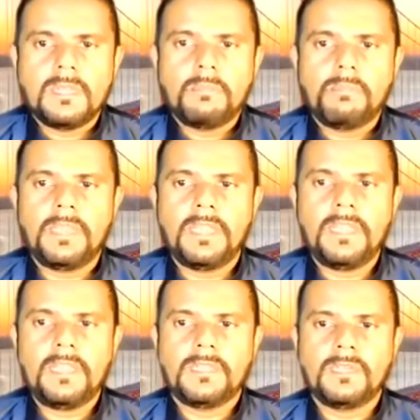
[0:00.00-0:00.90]
Begin
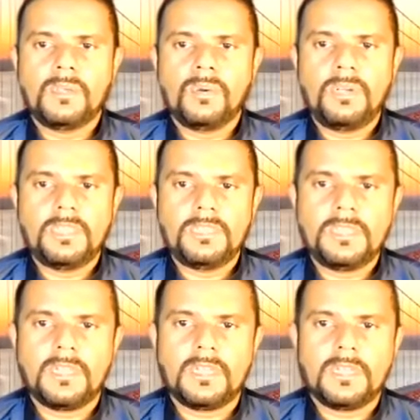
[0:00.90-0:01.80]
noticing
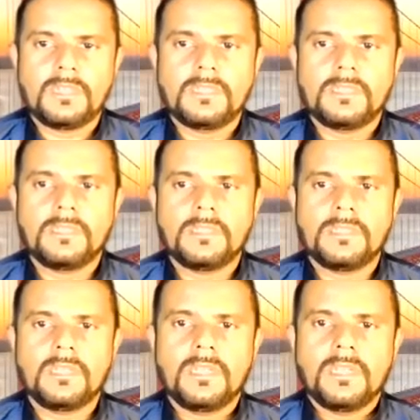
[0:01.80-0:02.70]

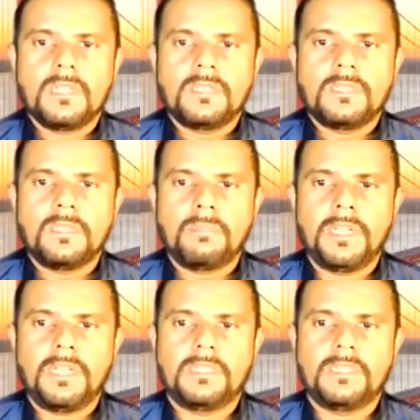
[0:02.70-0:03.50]
your breathing.